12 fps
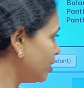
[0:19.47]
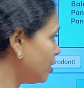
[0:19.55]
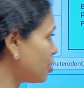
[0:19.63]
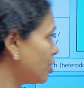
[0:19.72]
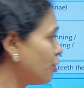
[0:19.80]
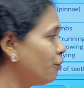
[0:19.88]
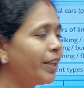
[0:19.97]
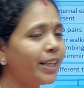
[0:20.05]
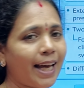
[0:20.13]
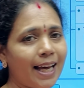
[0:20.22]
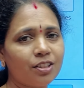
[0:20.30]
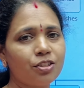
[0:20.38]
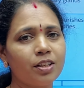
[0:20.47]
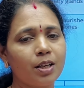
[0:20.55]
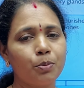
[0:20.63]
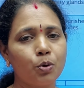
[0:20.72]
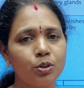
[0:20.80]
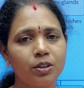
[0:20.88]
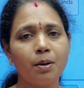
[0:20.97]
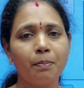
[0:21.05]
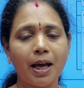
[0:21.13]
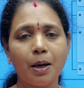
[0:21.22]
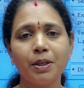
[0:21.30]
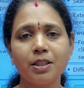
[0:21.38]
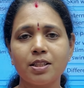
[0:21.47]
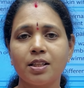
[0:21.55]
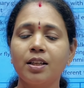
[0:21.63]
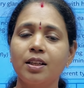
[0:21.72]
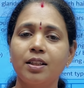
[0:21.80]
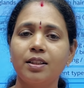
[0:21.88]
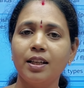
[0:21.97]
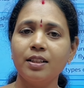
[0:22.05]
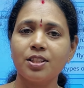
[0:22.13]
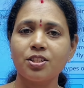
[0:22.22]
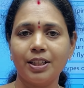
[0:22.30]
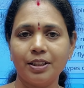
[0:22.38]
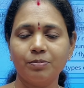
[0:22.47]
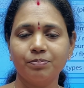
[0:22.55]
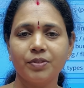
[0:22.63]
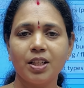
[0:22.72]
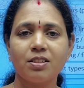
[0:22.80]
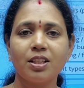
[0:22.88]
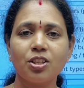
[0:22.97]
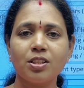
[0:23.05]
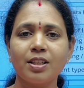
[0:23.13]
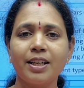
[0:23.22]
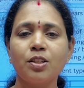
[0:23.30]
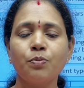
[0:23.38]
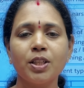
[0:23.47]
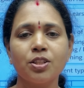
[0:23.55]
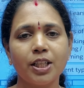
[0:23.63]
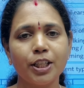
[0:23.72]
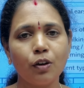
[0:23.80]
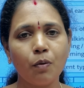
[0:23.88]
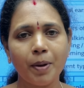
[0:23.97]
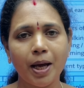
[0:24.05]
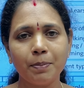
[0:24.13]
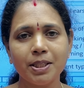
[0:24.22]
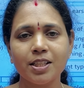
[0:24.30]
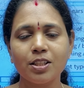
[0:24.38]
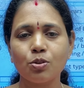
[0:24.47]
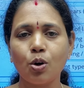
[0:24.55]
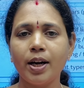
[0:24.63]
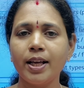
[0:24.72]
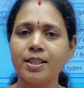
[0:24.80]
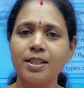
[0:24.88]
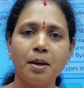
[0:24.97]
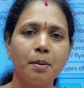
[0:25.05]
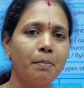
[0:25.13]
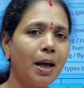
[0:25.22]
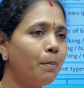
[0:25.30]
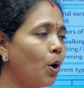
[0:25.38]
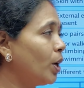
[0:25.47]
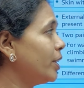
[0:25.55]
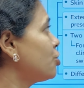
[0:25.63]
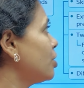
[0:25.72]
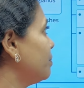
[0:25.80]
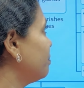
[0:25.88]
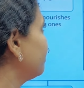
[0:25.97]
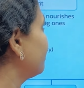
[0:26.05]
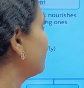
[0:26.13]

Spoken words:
each and every character about the mammals they'll study. Such a scientific study of mammals is called as mammalogy.